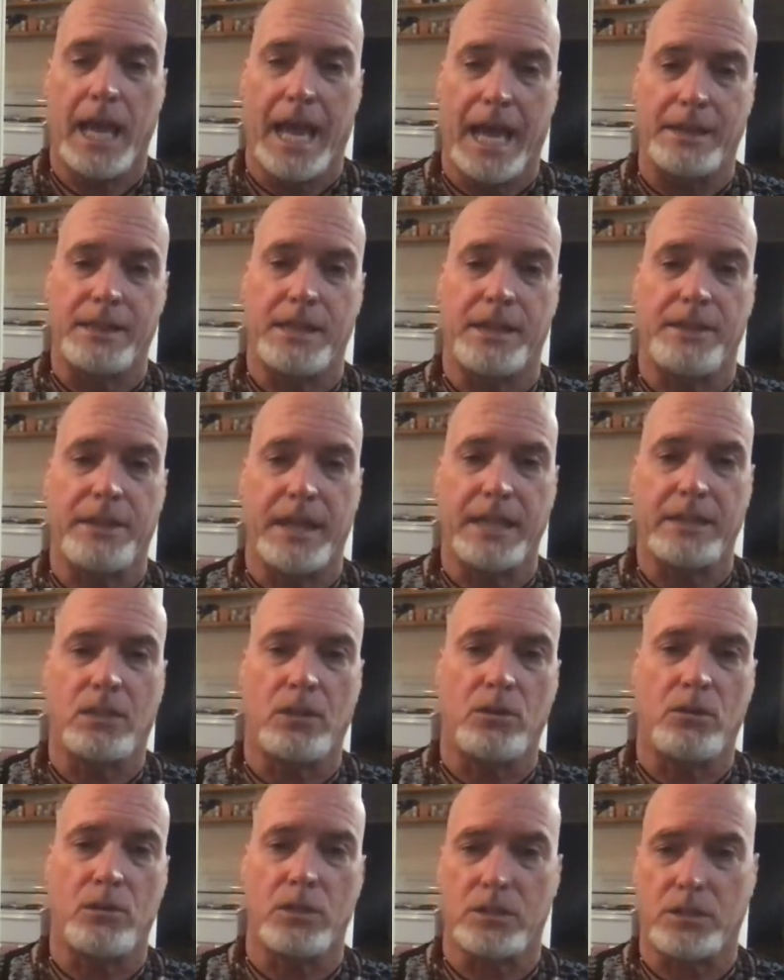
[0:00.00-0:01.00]
And the thing
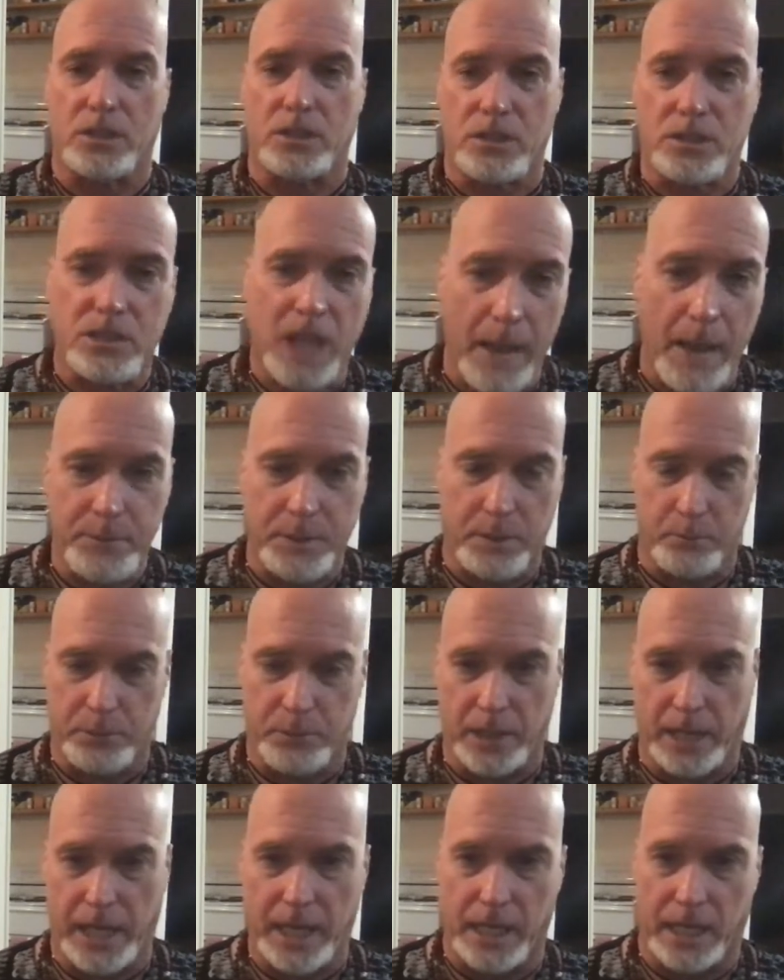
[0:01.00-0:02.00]
to do is to stop
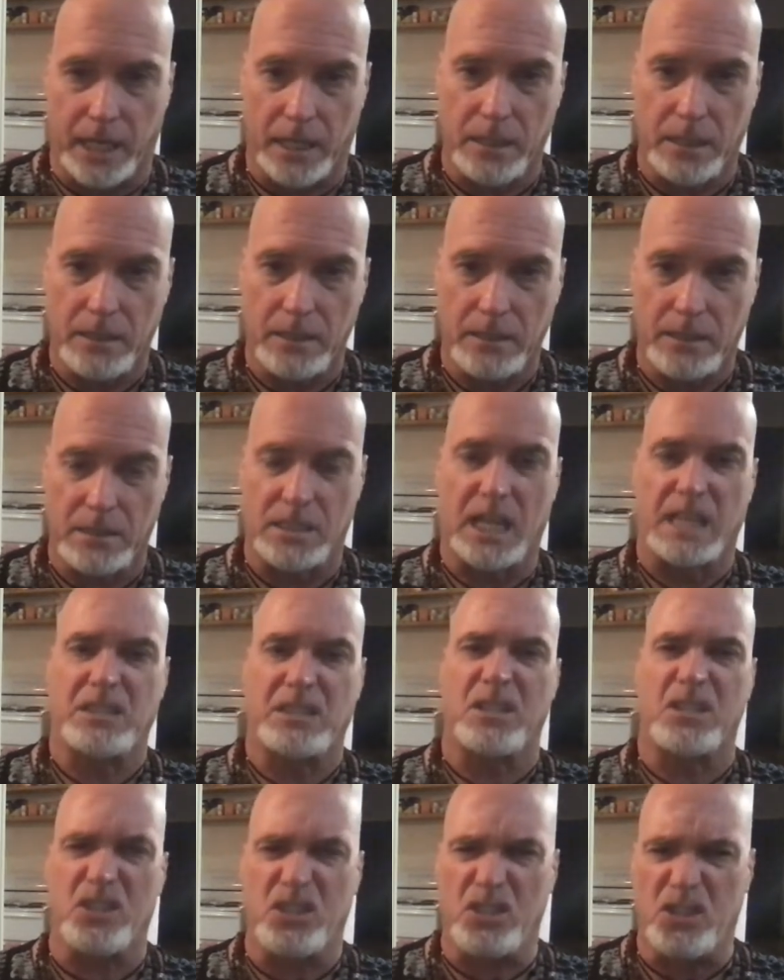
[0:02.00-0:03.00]
complaining, because
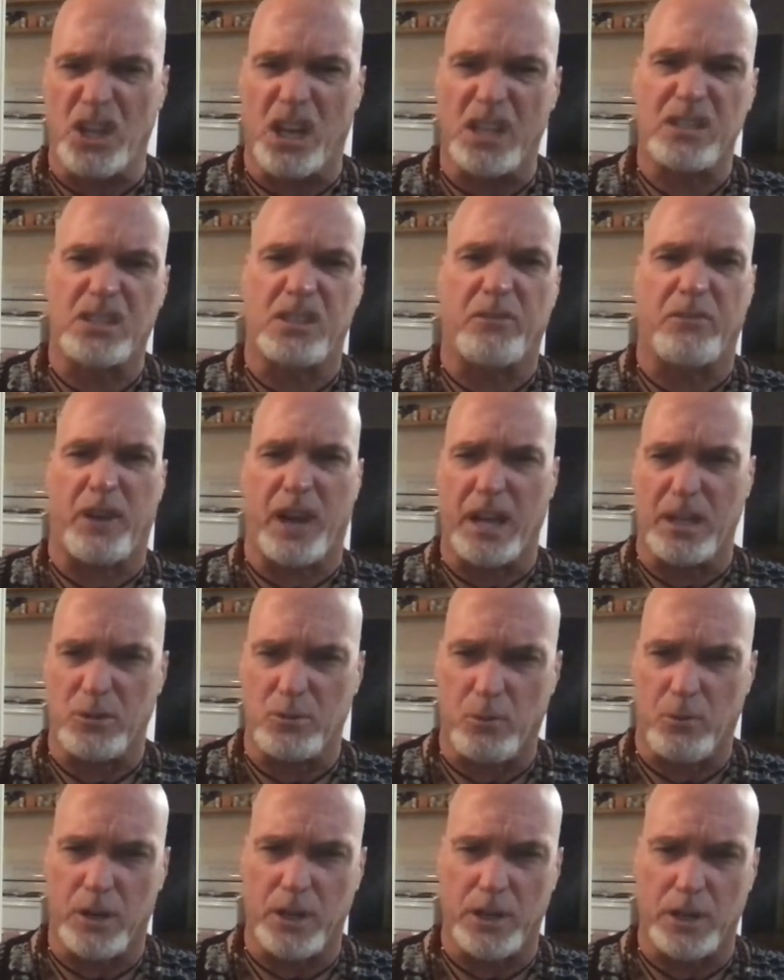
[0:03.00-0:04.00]
that just
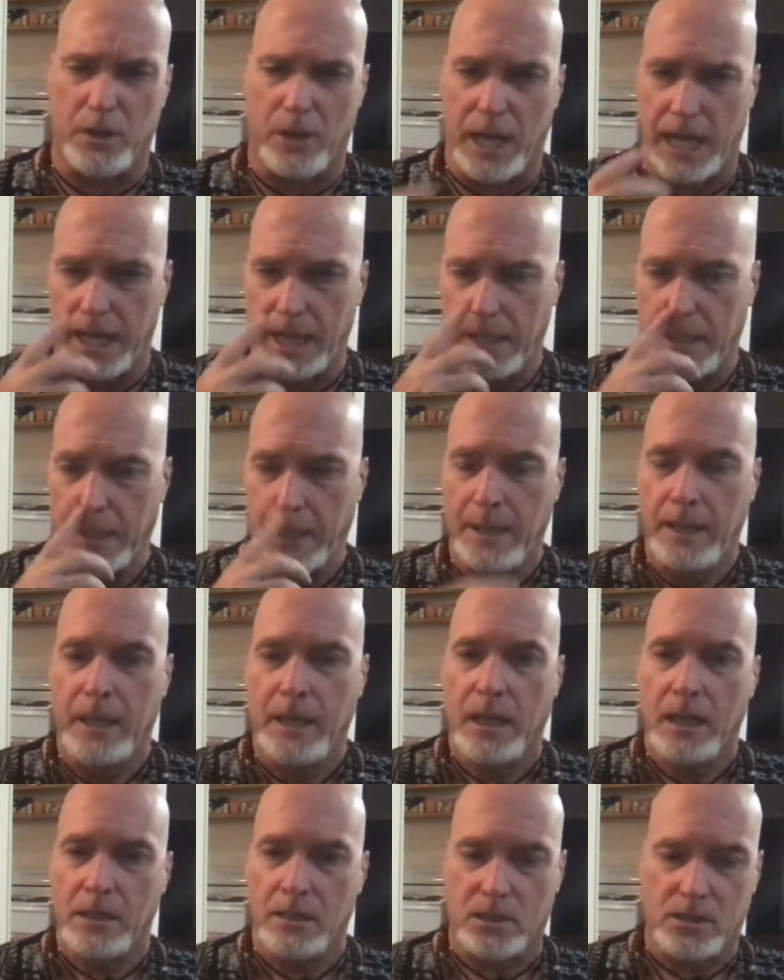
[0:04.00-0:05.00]
justifies where you're at,
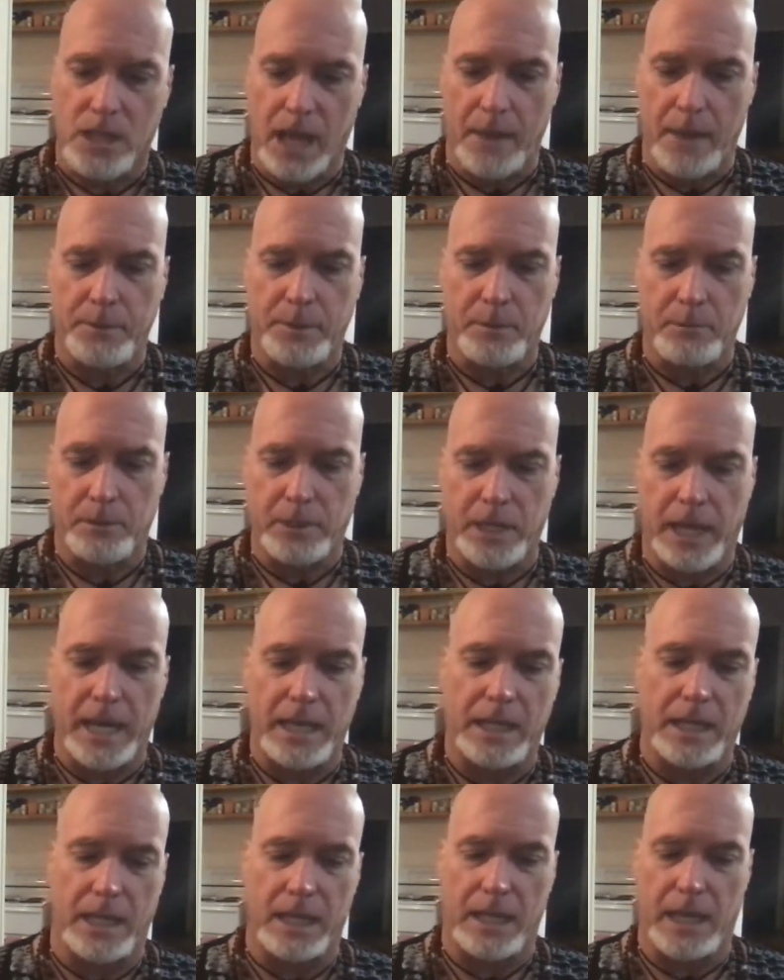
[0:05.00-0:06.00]
to stop
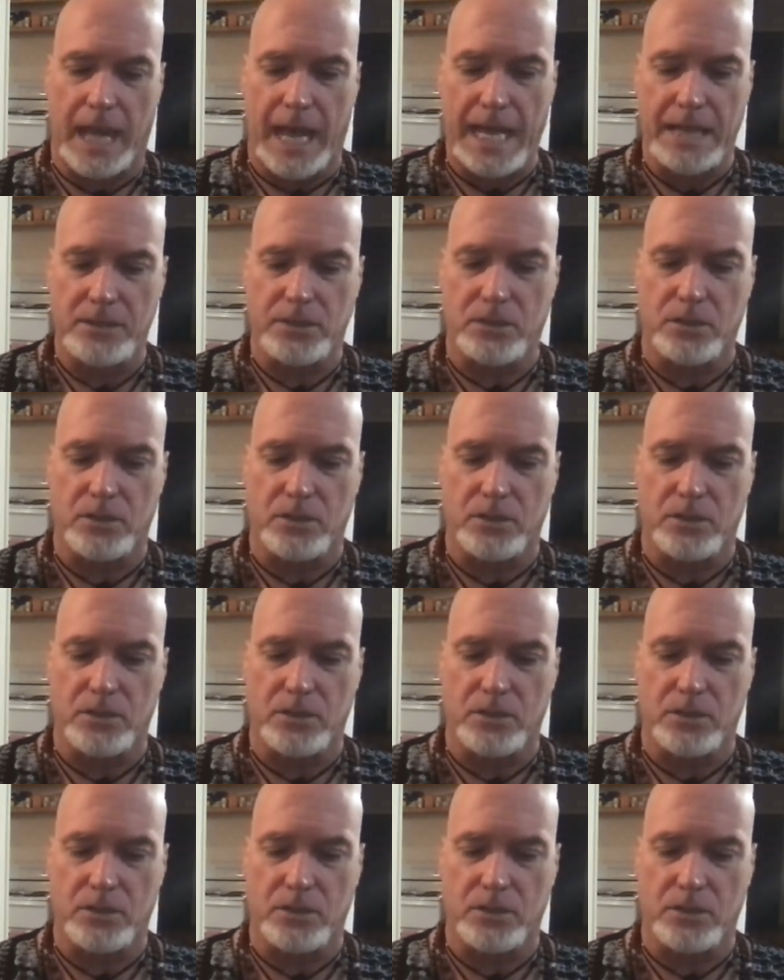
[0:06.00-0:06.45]
complaining and to ask